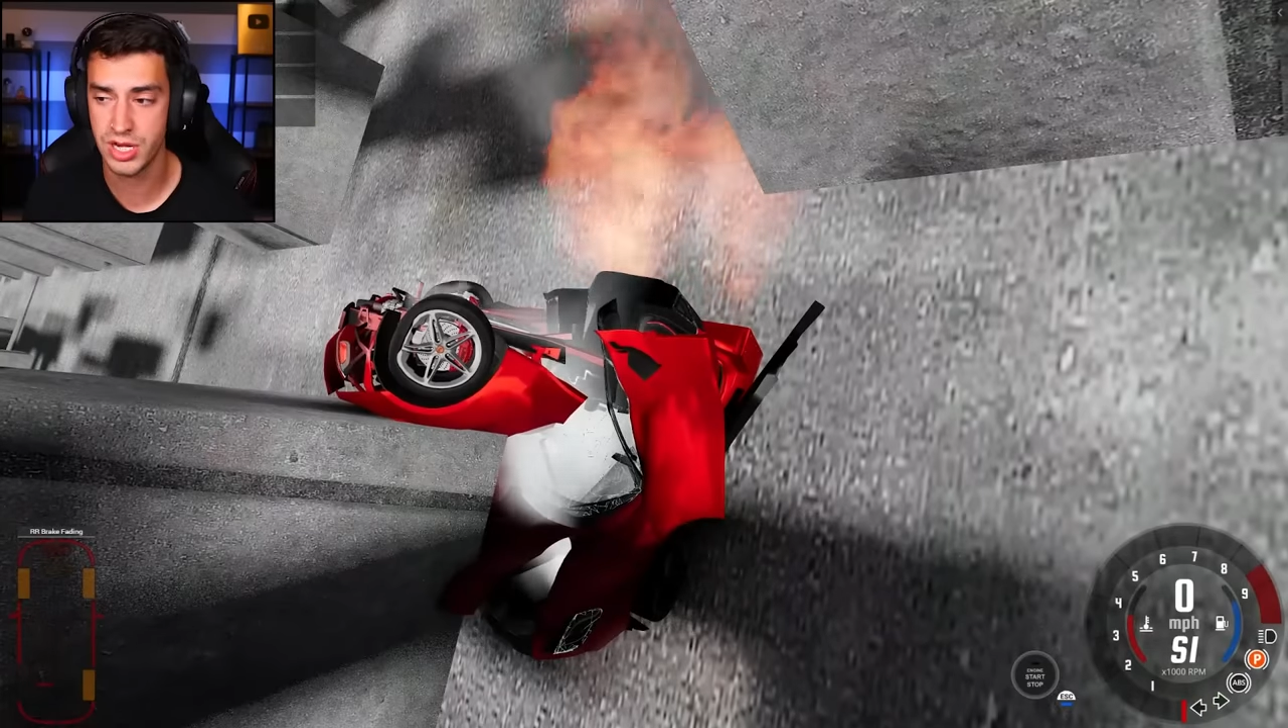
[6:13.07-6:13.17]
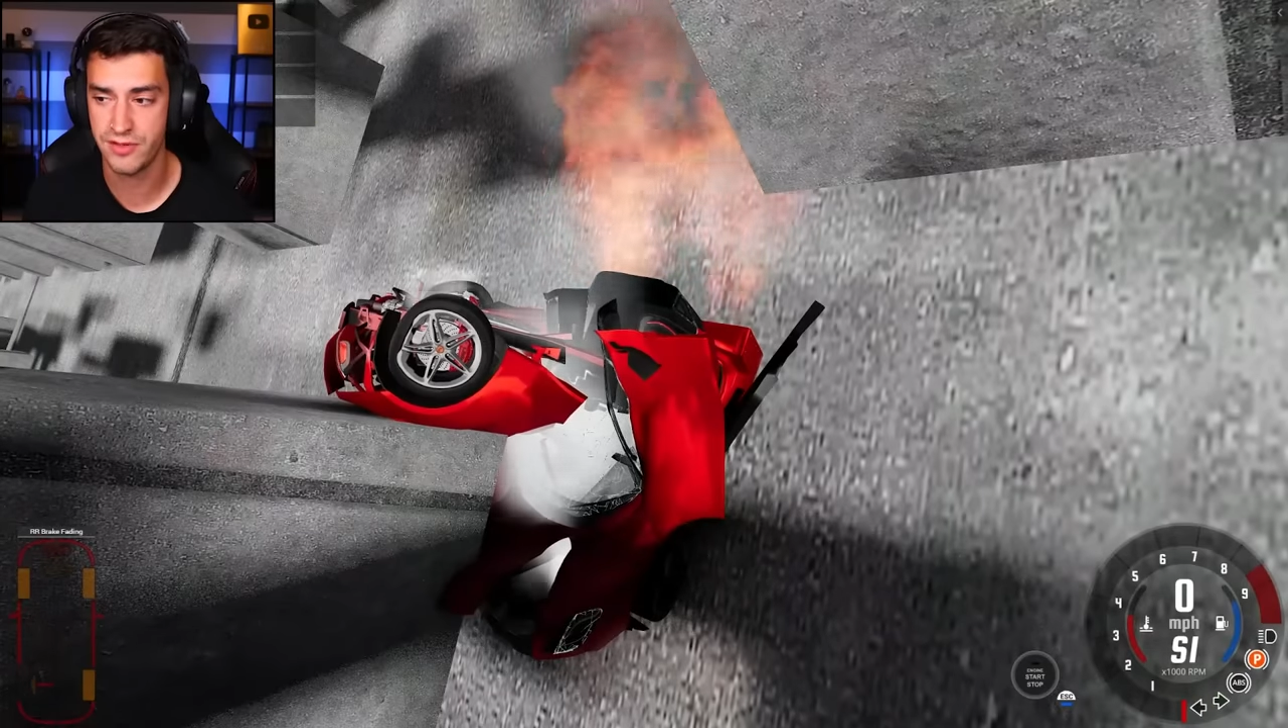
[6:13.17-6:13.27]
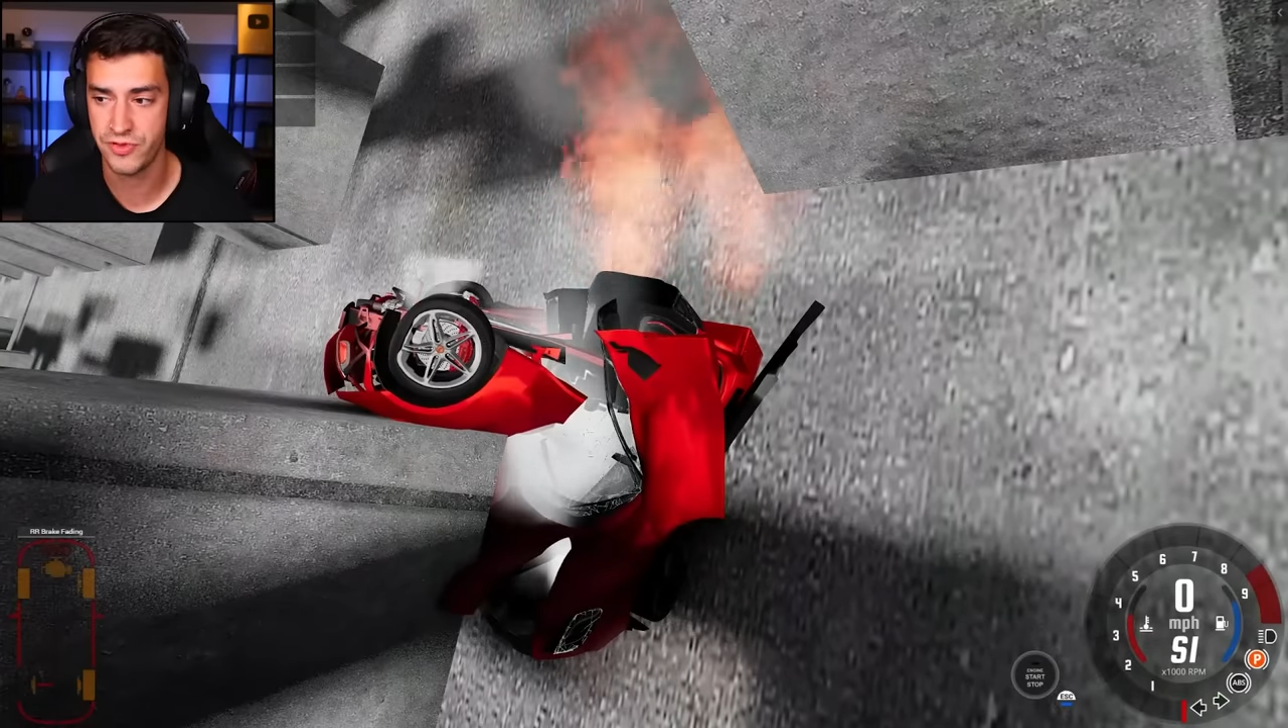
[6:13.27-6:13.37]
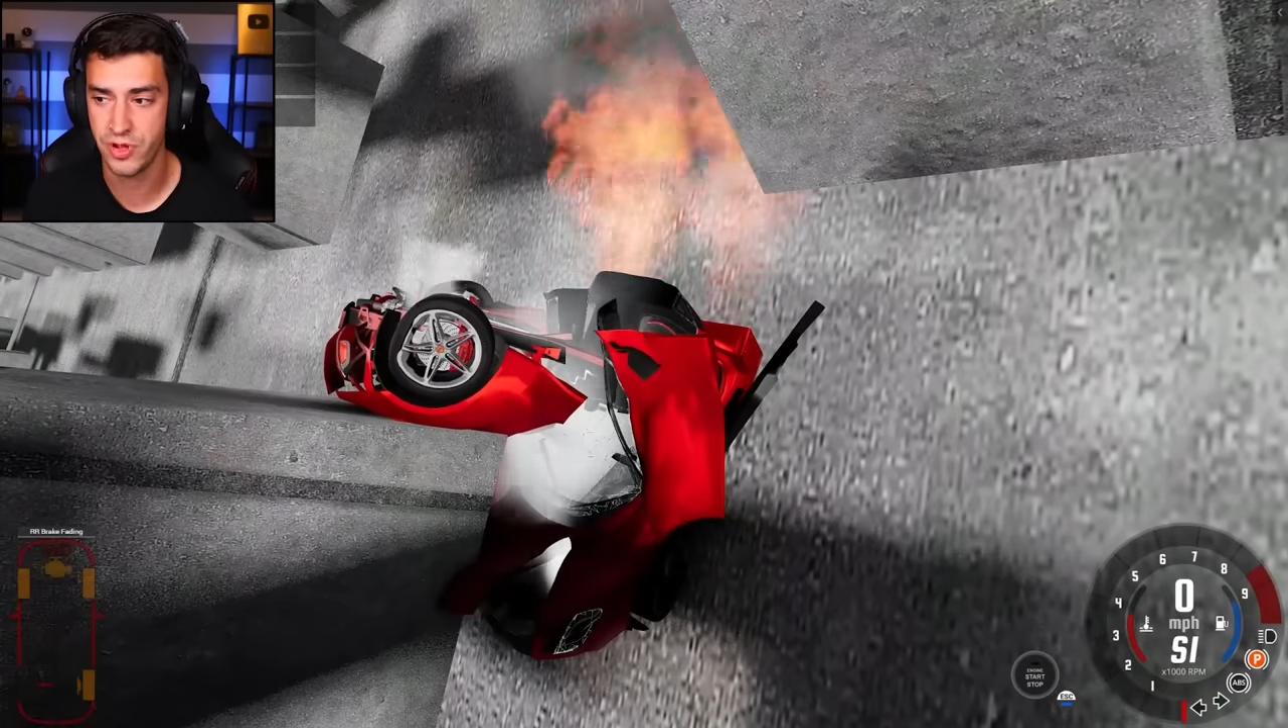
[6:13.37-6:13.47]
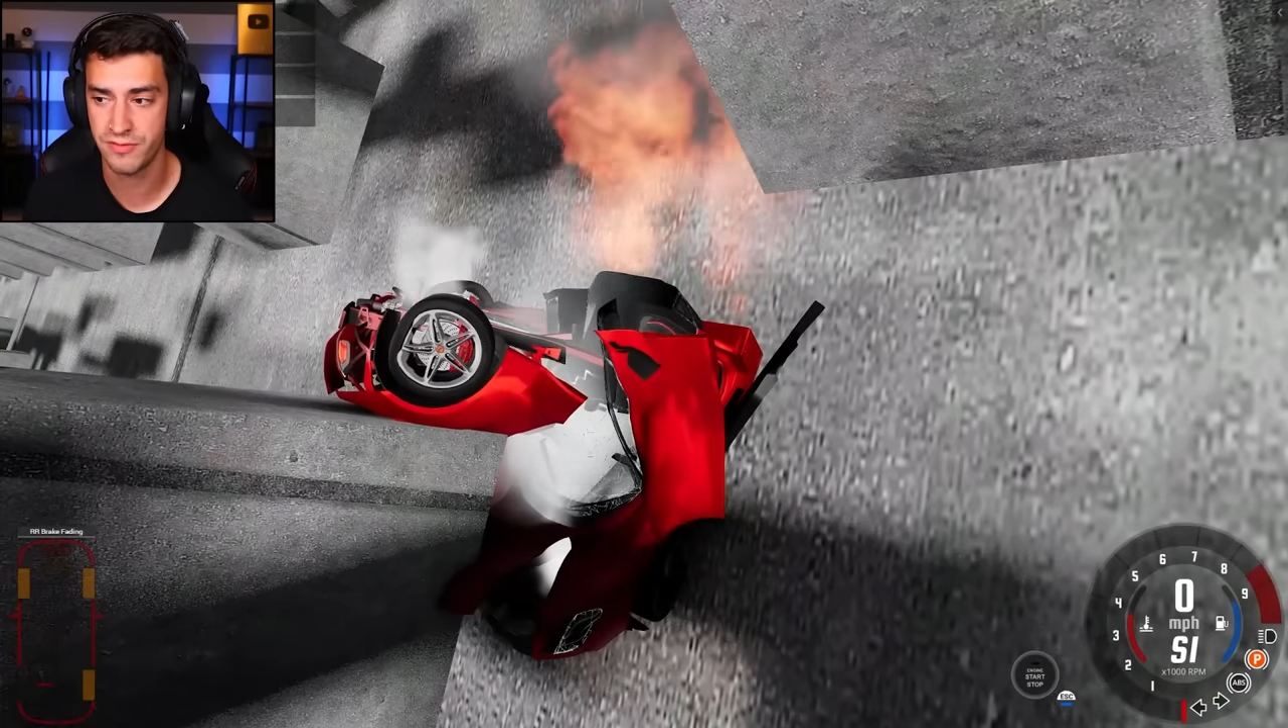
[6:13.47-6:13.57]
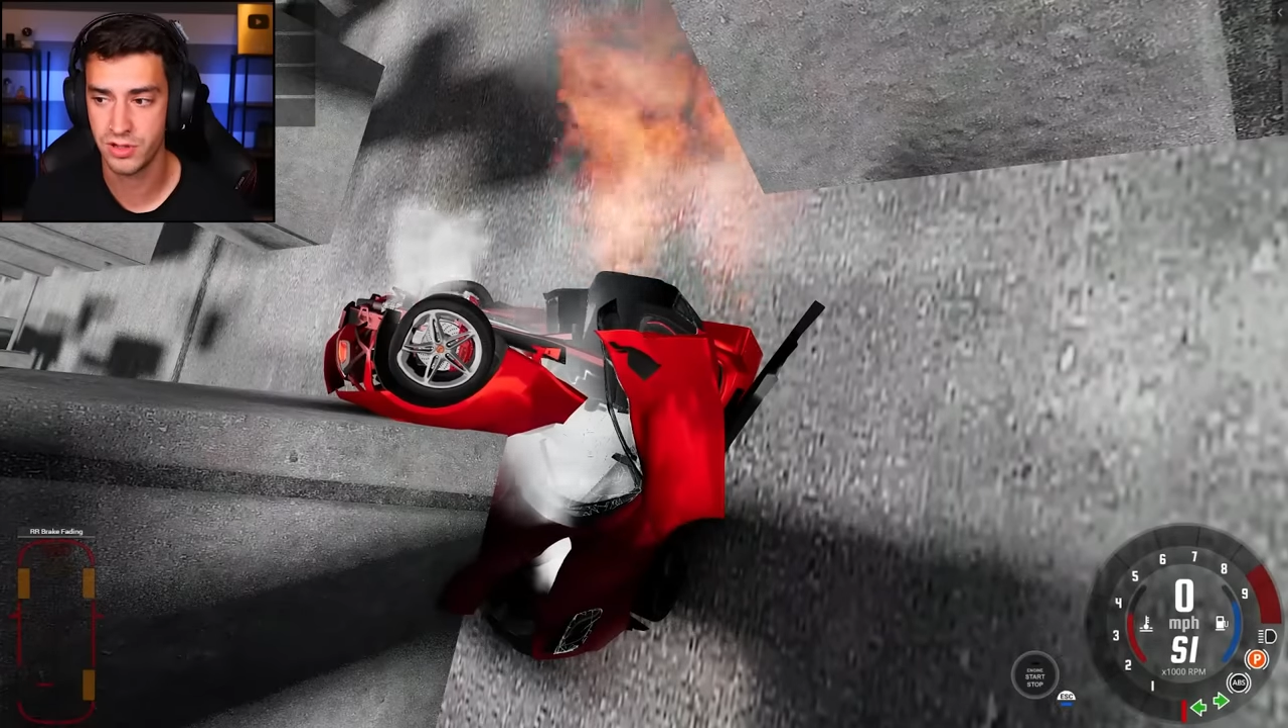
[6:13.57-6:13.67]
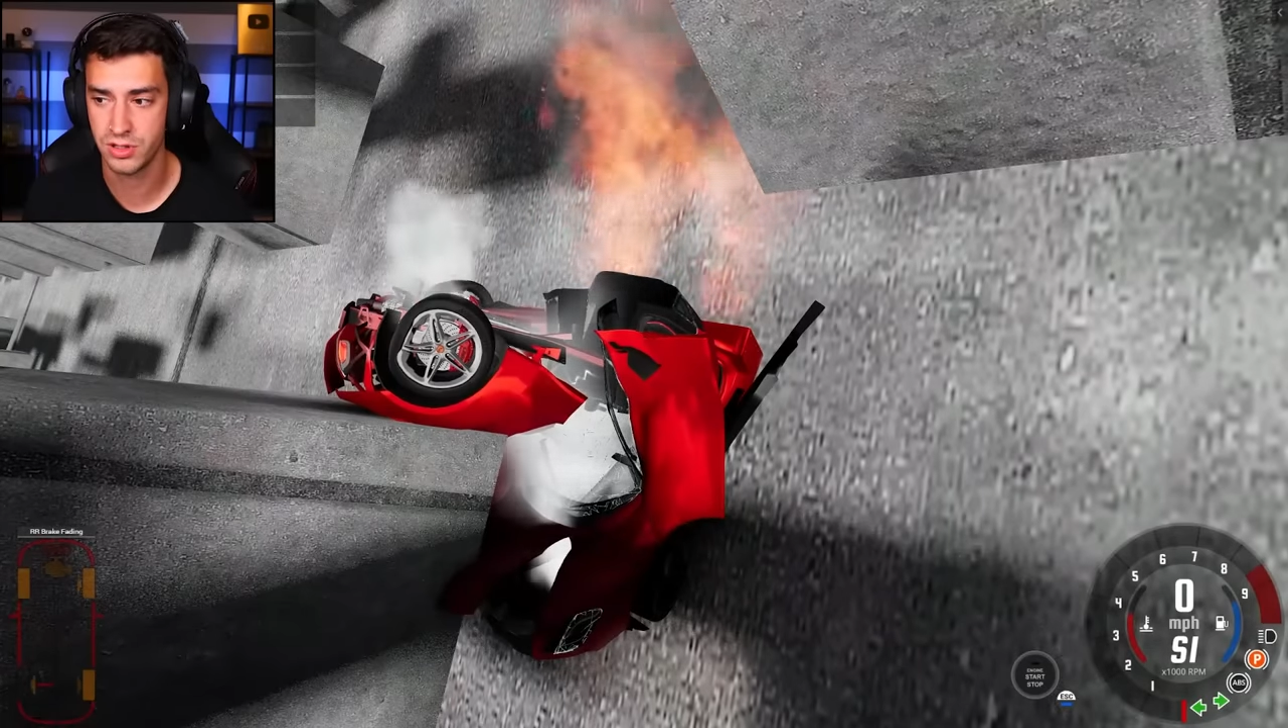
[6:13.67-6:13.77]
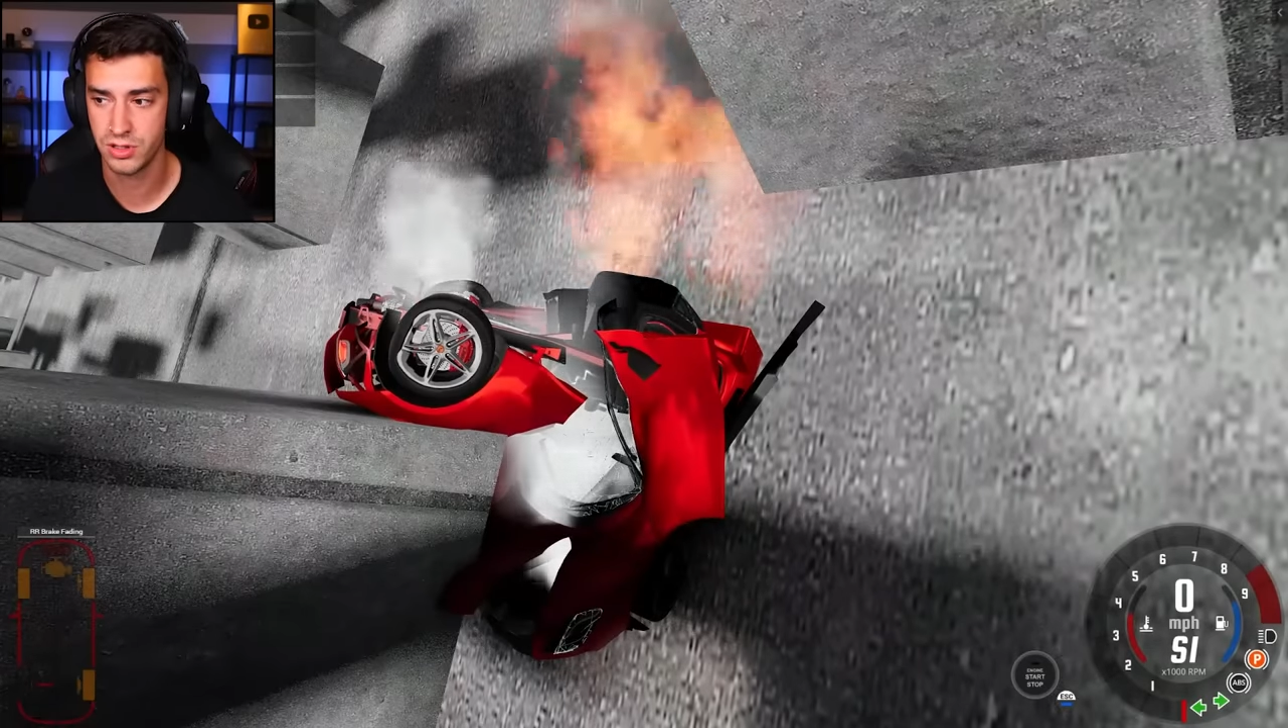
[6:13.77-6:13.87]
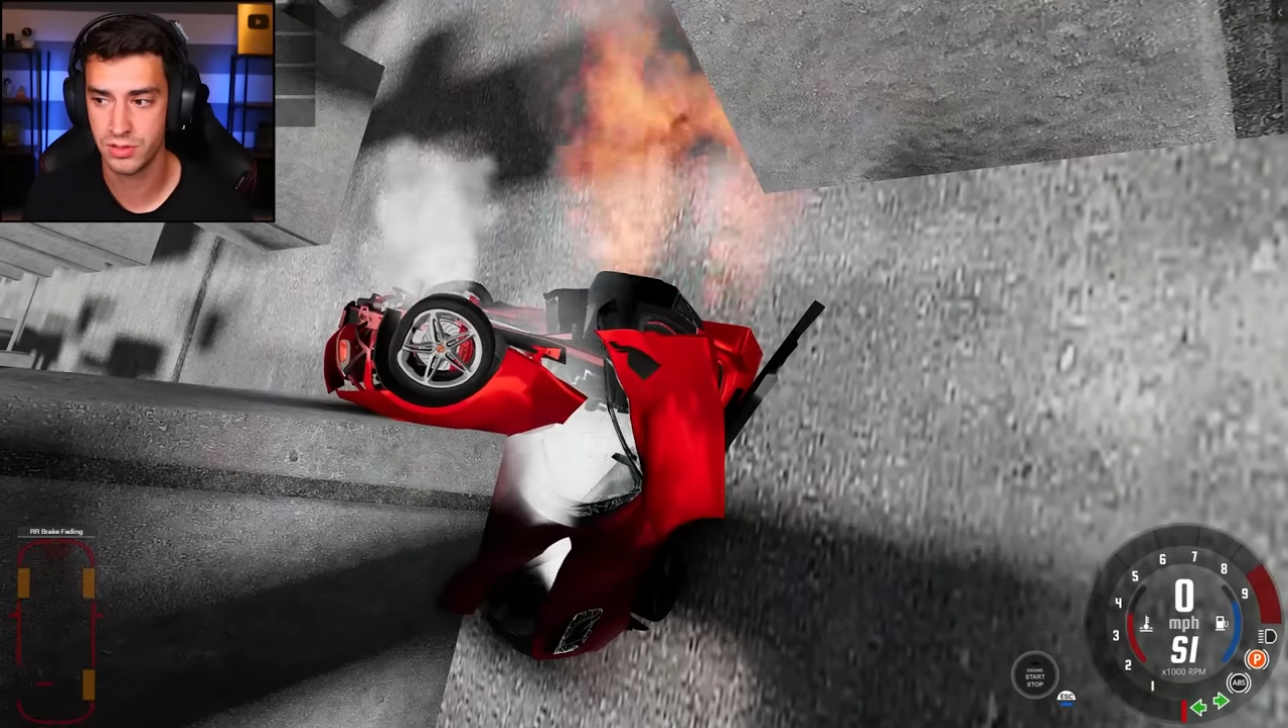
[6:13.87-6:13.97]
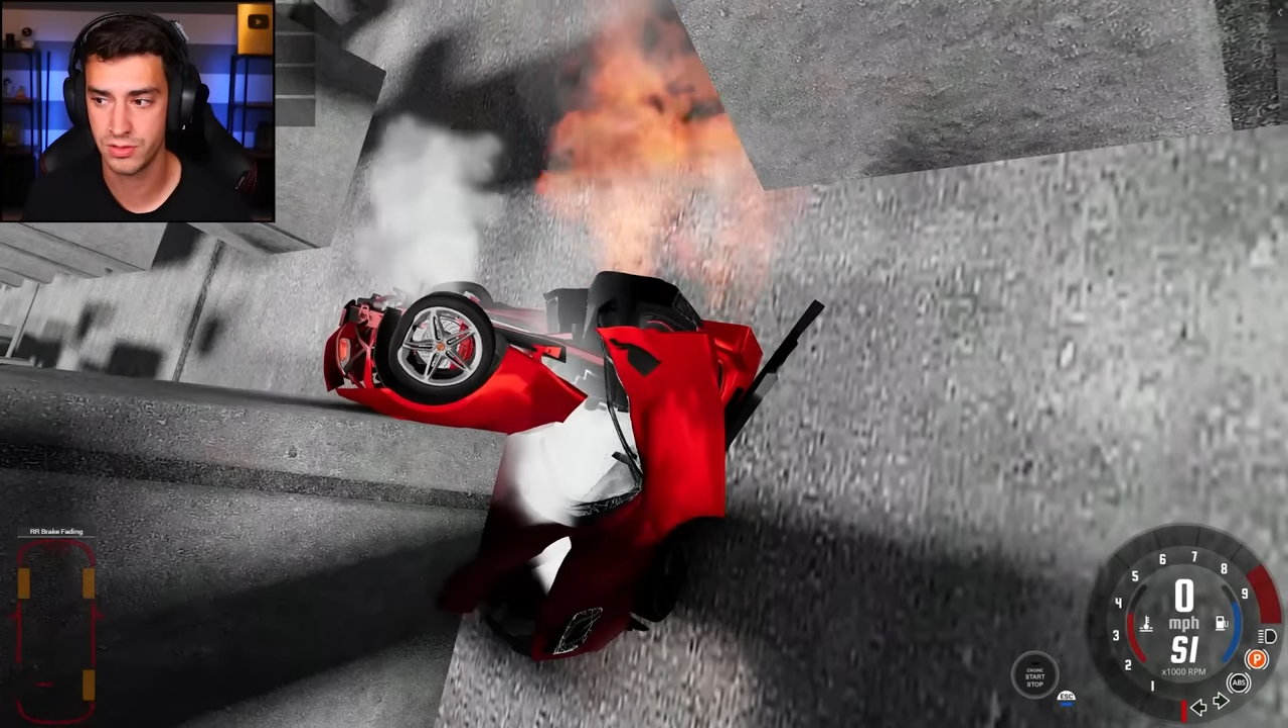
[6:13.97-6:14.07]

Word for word: that if you ever